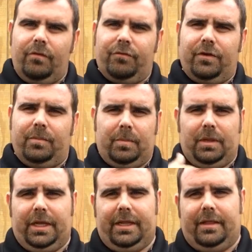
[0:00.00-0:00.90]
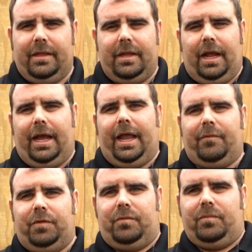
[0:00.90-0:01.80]
from a blade that I
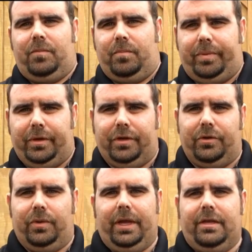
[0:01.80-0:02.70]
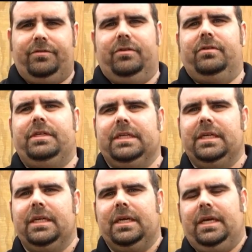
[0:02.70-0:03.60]
haven't put a new edge on
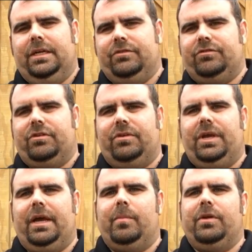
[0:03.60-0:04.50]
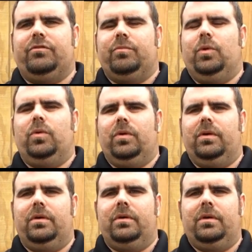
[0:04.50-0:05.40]
yet, and just show you how much
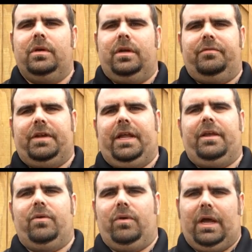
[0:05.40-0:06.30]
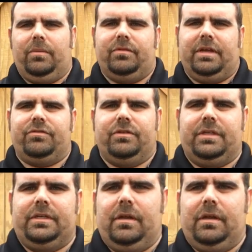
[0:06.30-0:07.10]
more of an angle I was actually